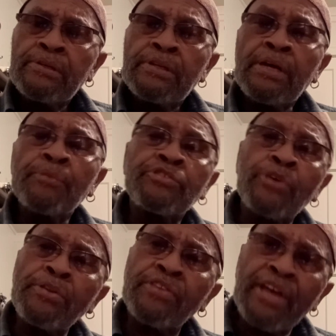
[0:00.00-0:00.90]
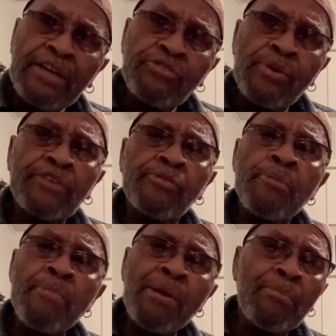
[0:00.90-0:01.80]
there were certain things you had to
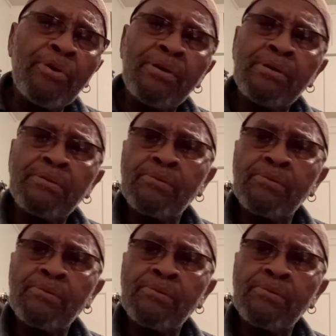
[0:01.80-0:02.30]
remember.